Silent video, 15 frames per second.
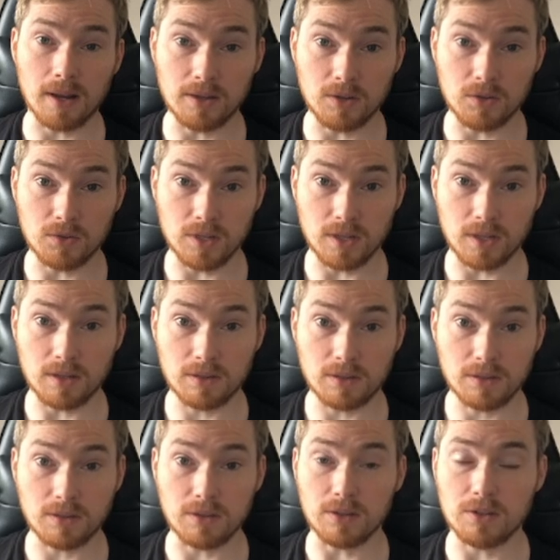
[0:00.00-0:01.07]
using
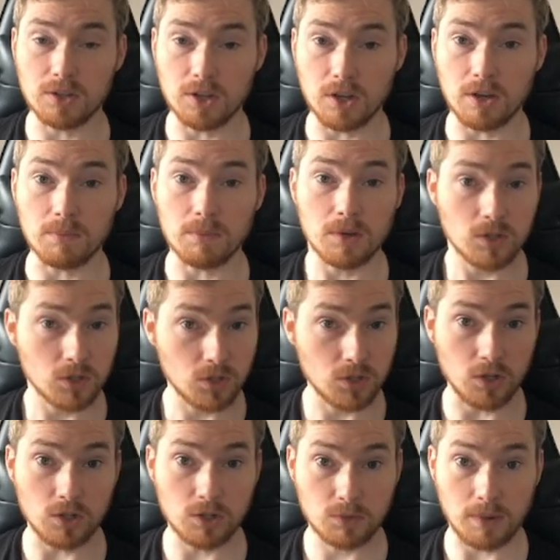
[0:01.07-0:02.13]
the term
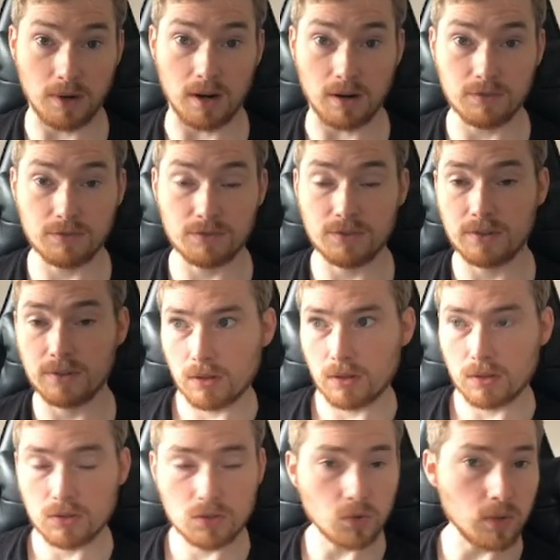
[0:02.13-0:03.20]
search path.
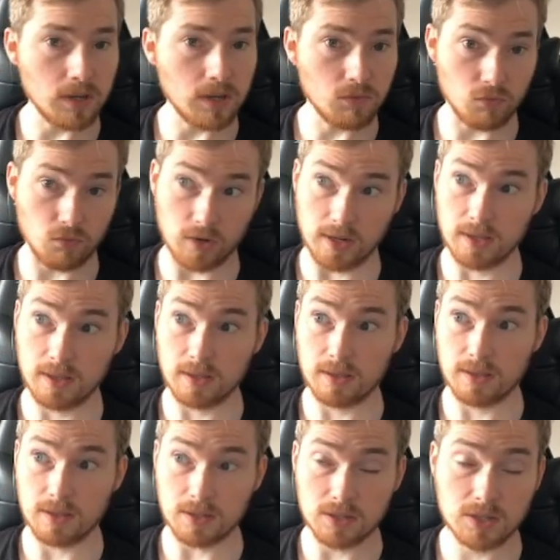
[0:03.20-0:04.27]
So here running
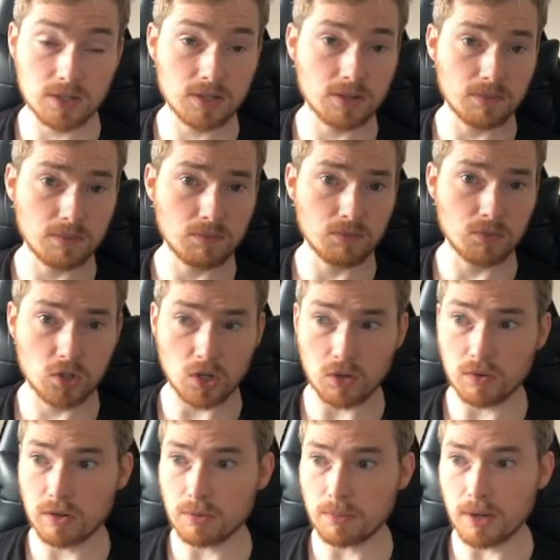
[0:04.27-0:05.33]
this show
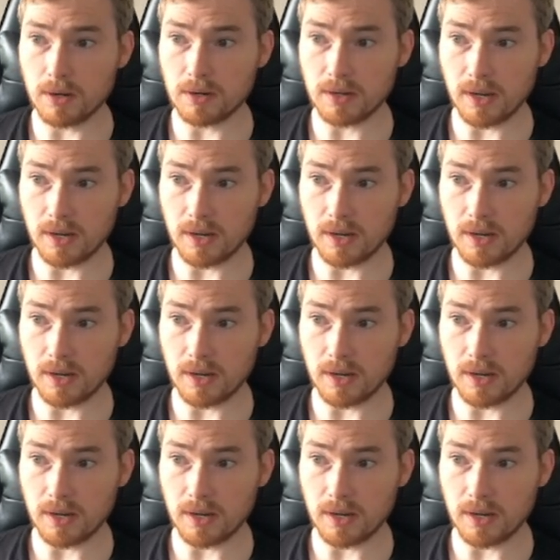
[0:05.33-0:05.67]
command